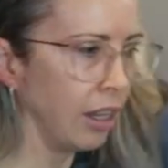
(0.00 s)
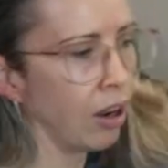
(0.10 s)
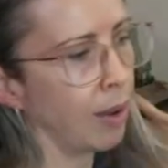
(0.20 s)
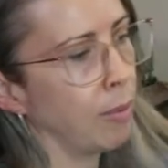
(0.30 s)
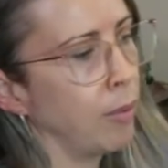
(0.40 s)

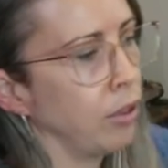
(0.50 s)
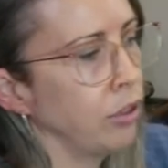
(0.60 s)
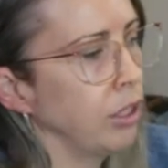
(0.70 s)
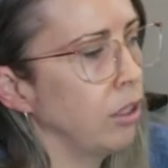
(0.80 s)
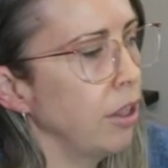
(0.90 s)
Grab a
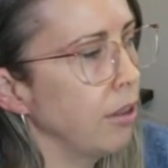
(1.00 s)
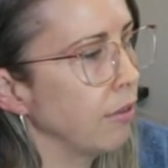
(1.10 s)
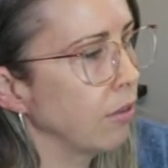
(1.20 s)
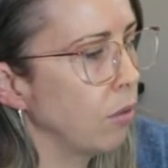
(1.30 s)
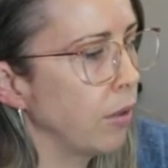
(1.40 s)
polishing
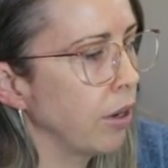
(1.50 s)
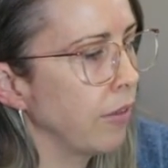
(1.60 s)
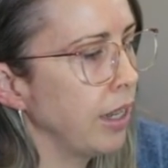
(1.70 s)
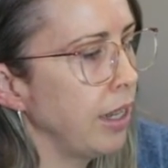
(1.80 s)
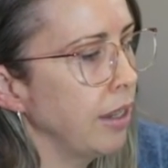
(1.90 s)
cloth, I've got one
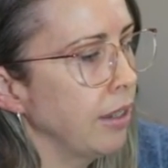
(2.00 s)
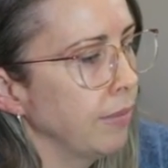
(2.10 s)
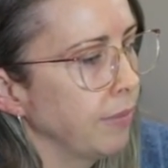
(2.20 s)
over here.